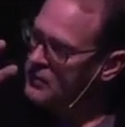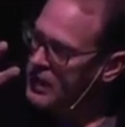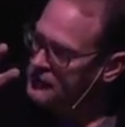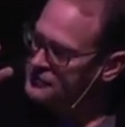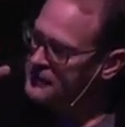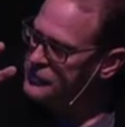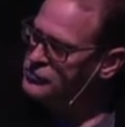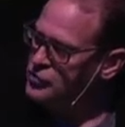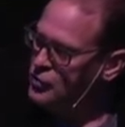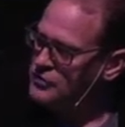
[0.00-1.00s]
outside
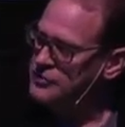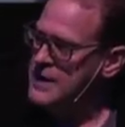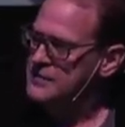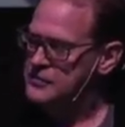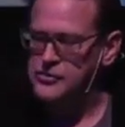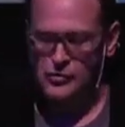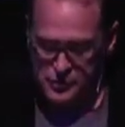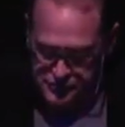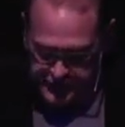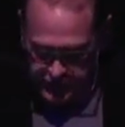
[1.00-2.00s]
those doors, the
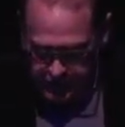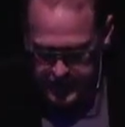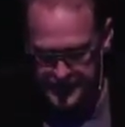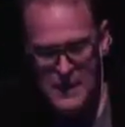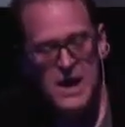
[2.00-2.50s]
children's area,